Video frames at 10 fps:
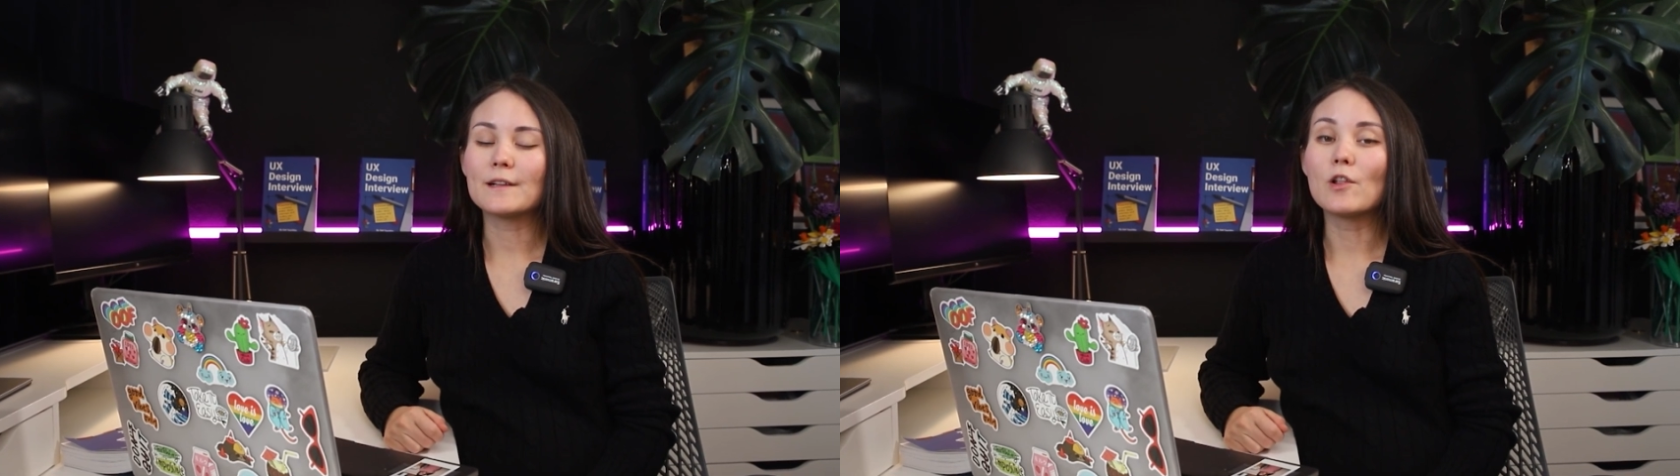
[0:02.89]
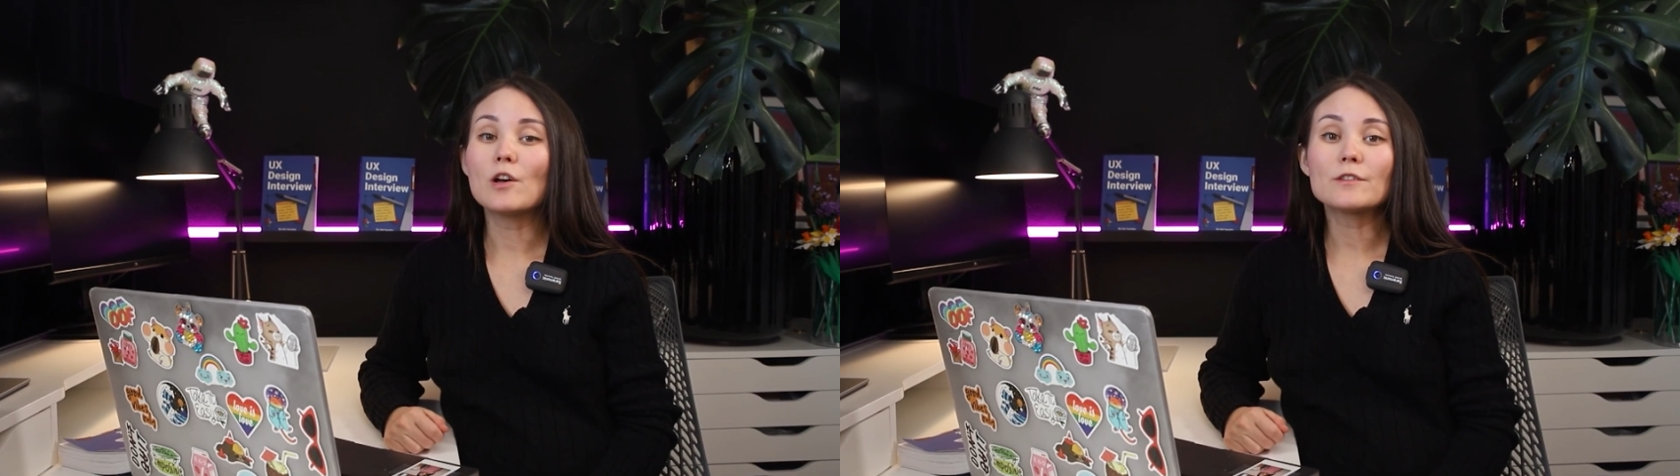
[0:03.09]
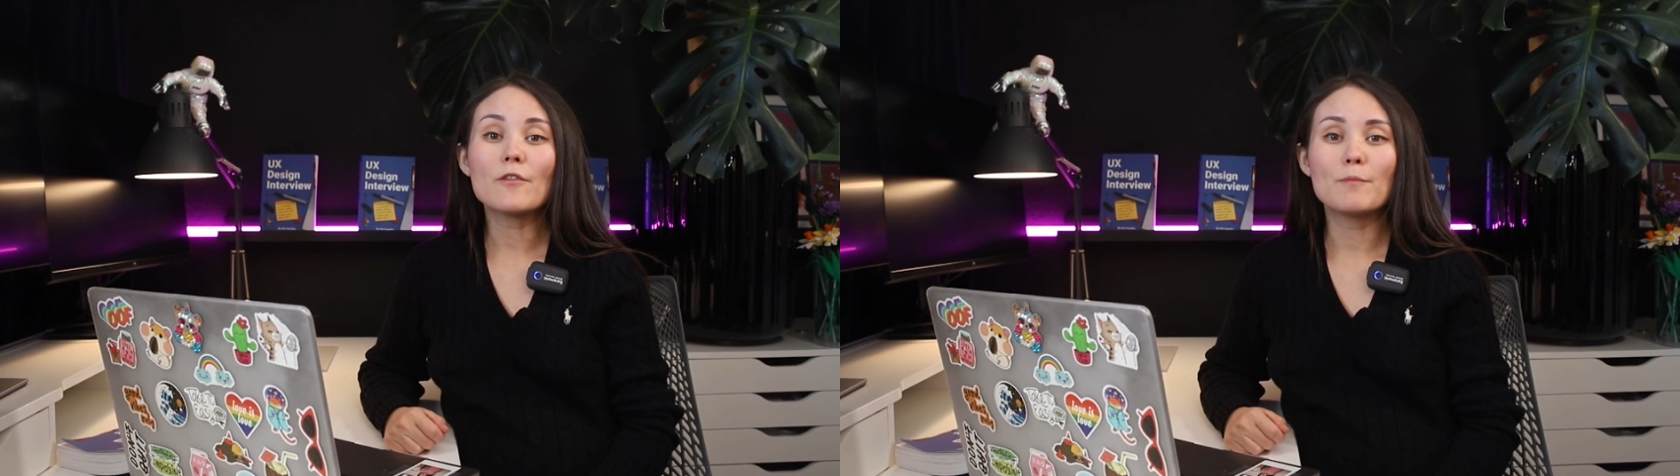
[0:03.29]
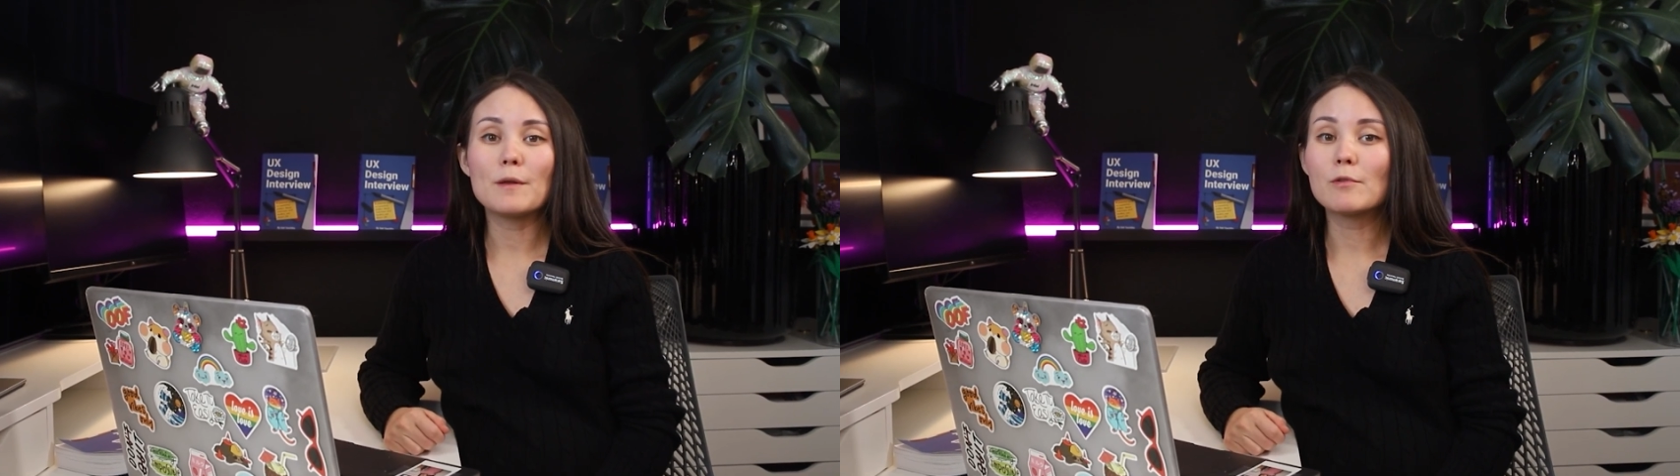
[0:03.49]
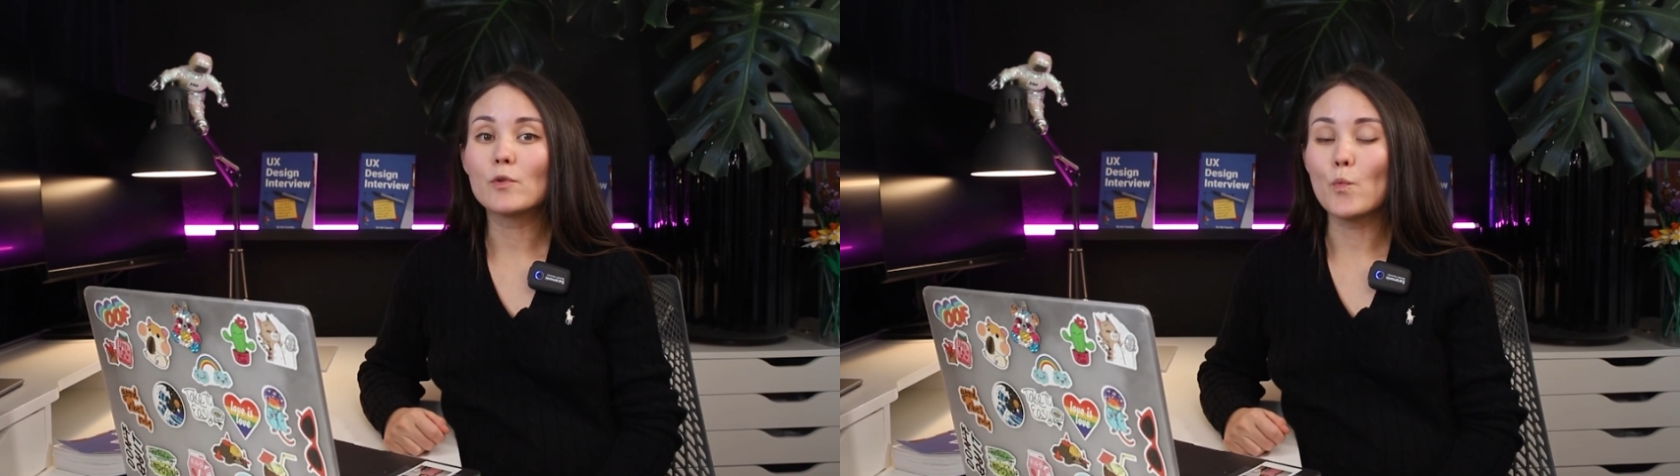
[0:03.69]
a lot of
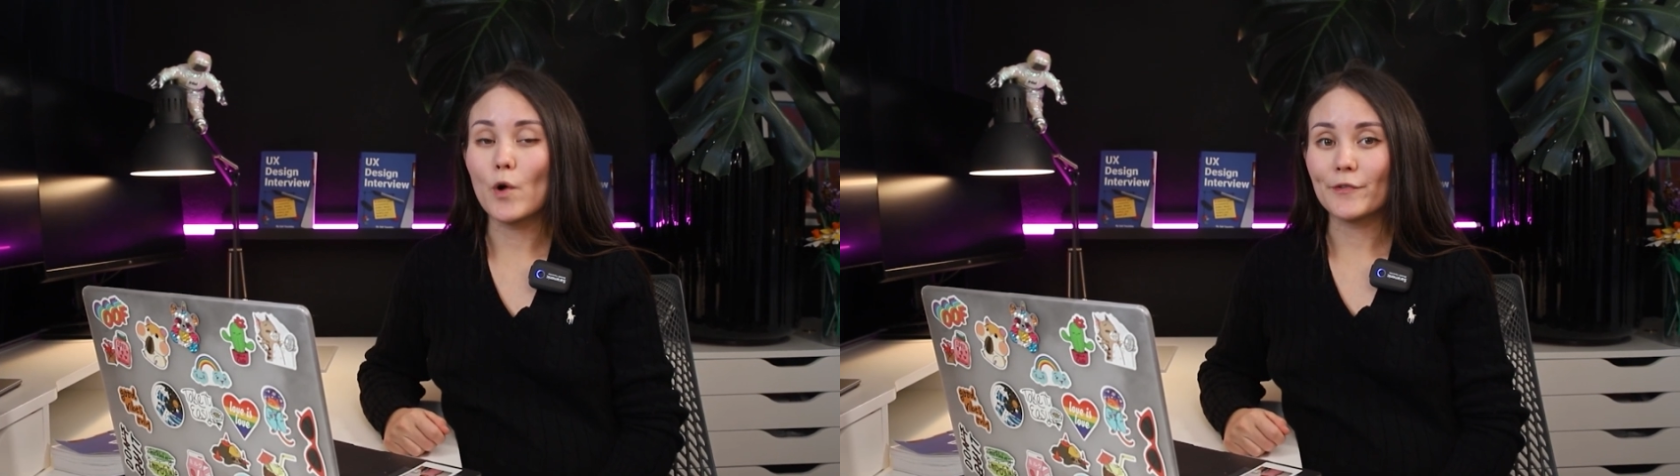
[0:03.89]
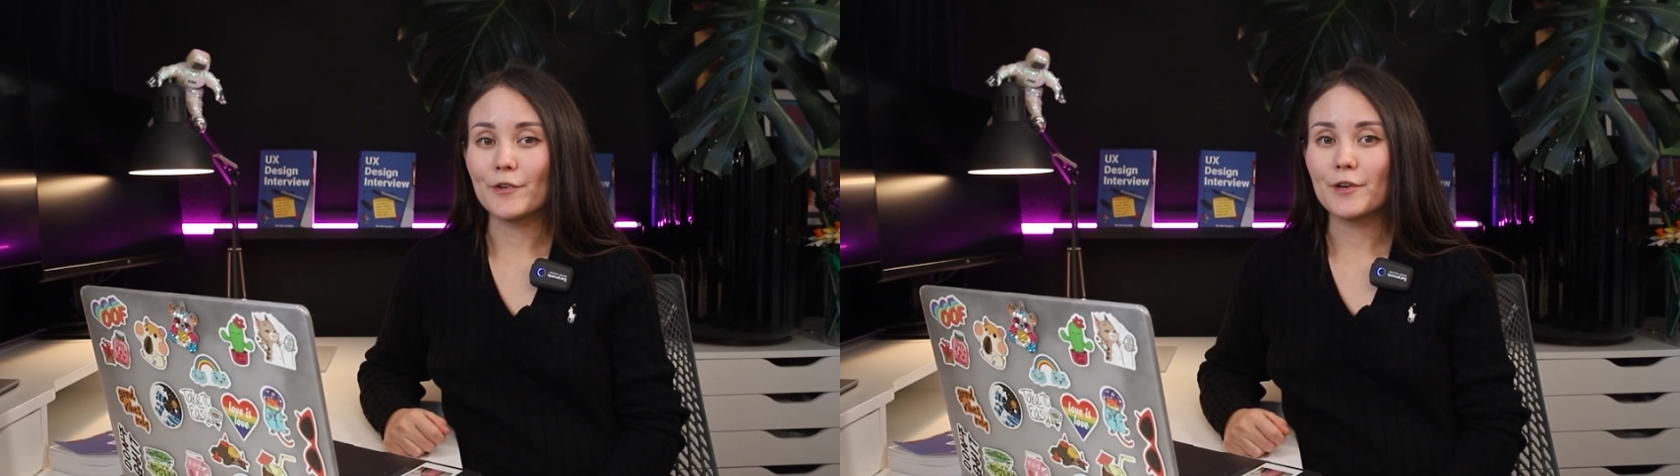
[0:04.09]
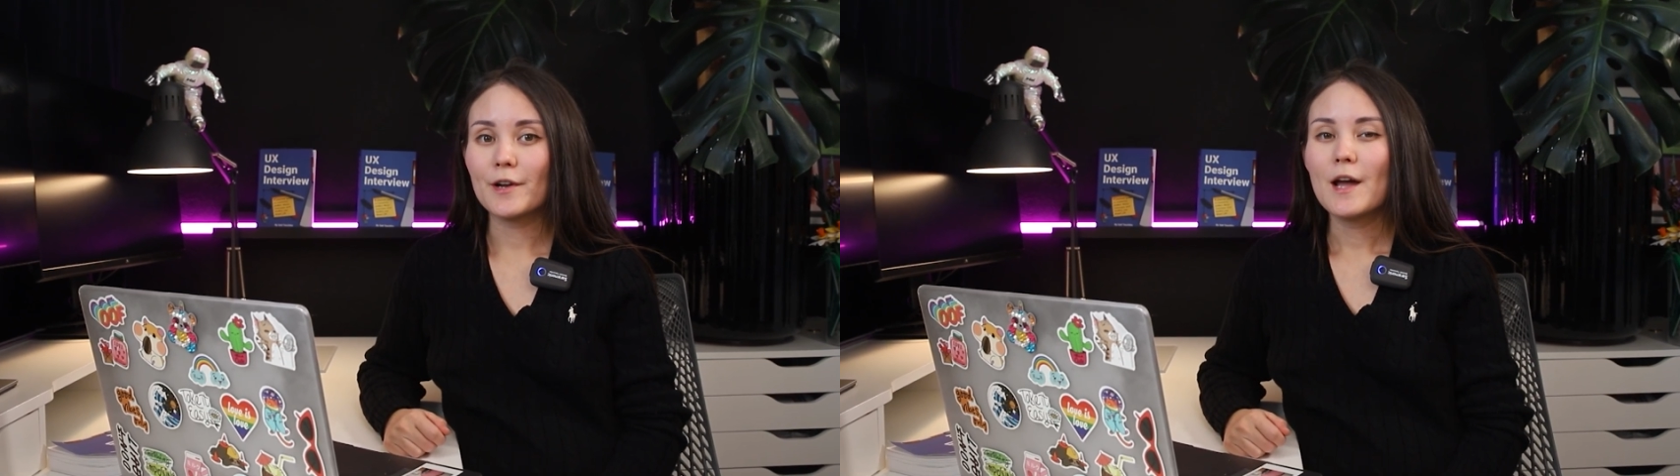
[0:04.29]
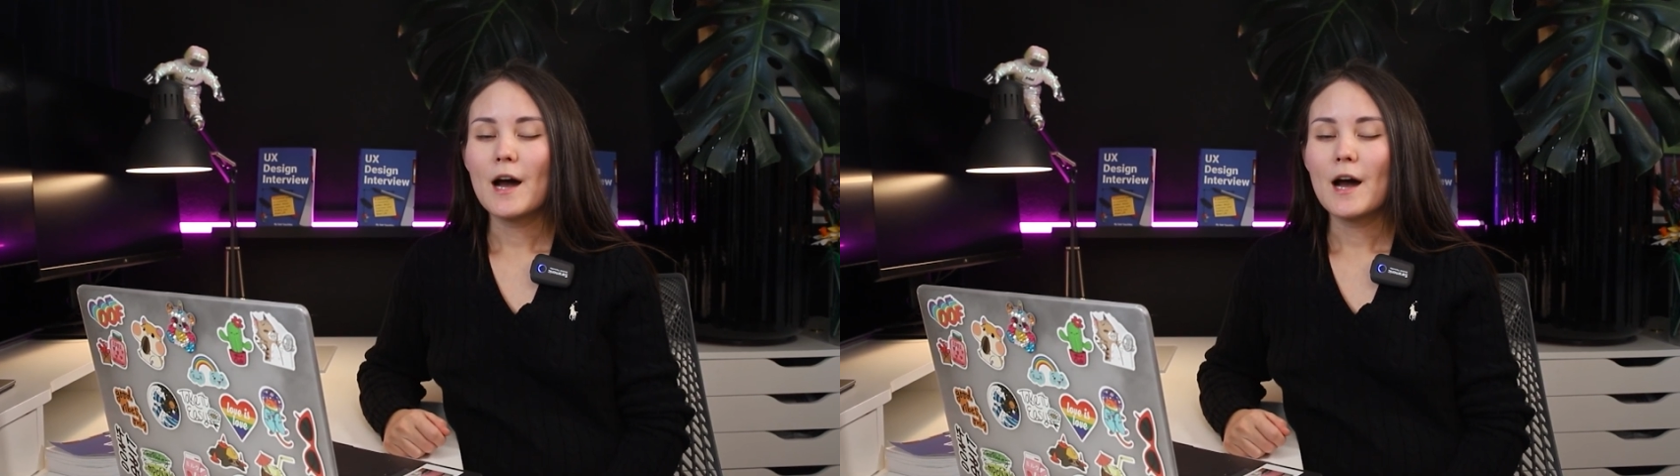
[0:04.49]
people wonder.